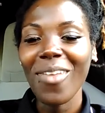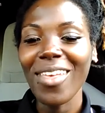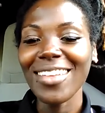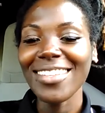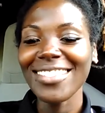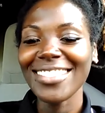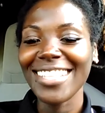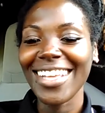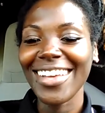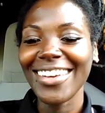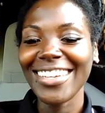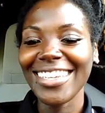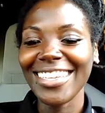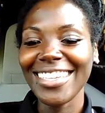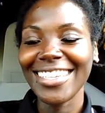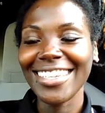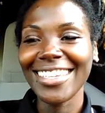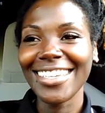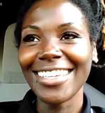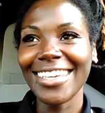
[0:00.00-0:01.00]

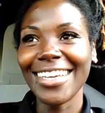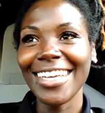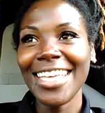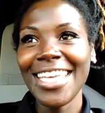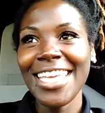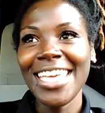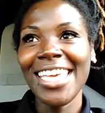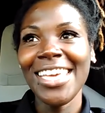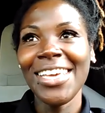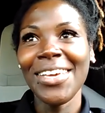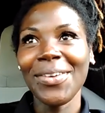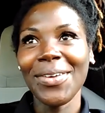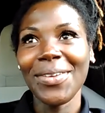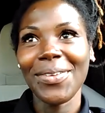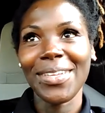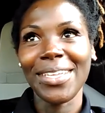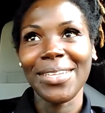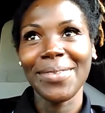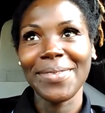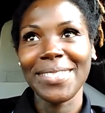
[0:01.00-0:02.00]
So,
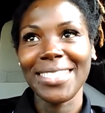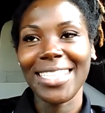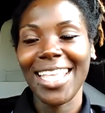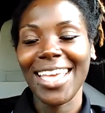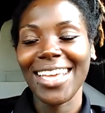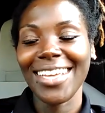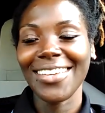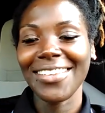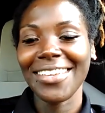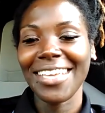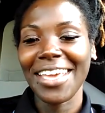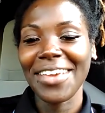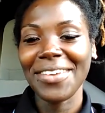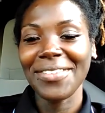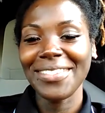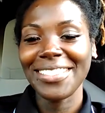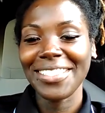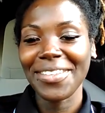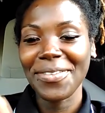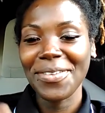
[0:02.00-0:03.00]
he was like,
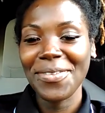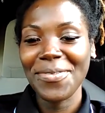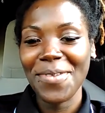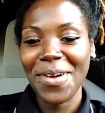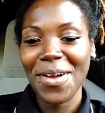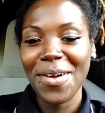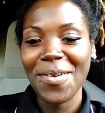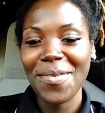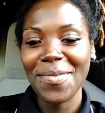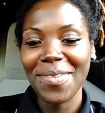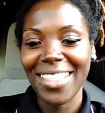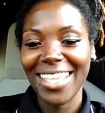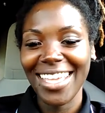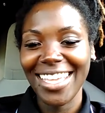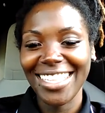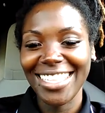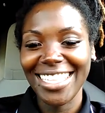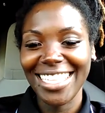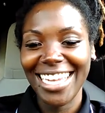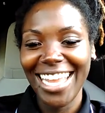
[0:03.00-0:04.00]
okay, so we role
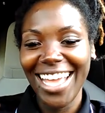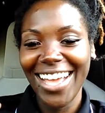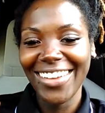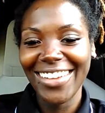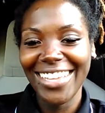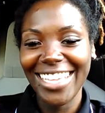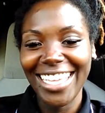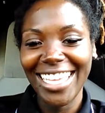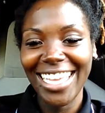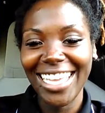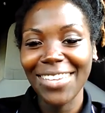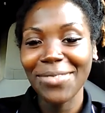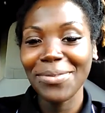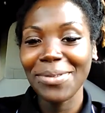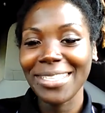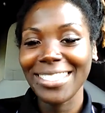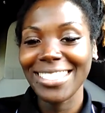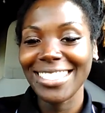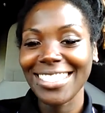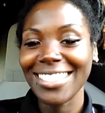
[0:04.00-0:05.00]
played it out, and he
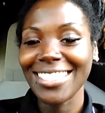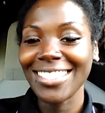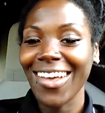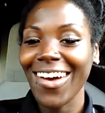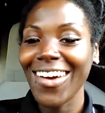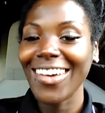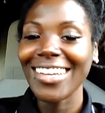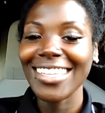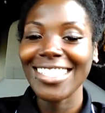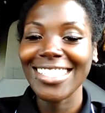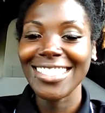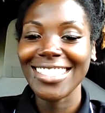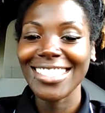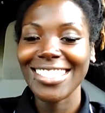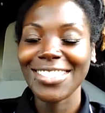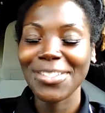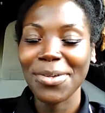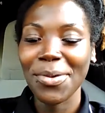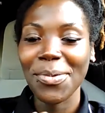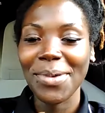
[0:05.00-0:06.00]
was just talking and
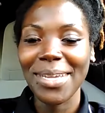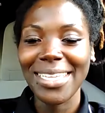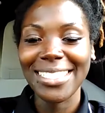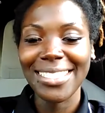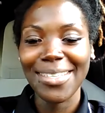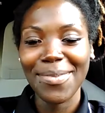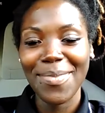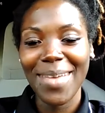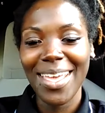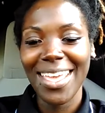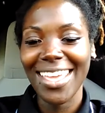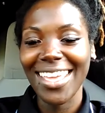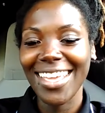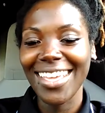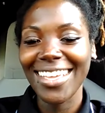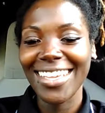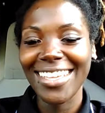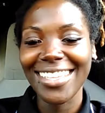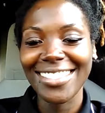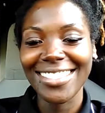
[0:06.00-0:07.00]
just caressing my
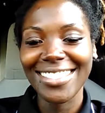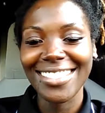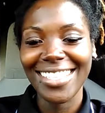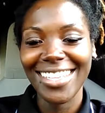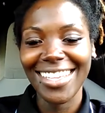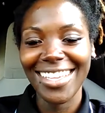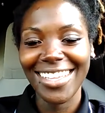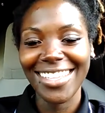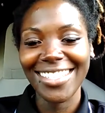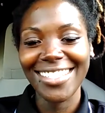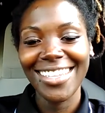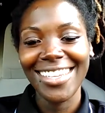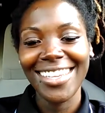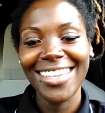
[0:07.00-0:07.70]
hands and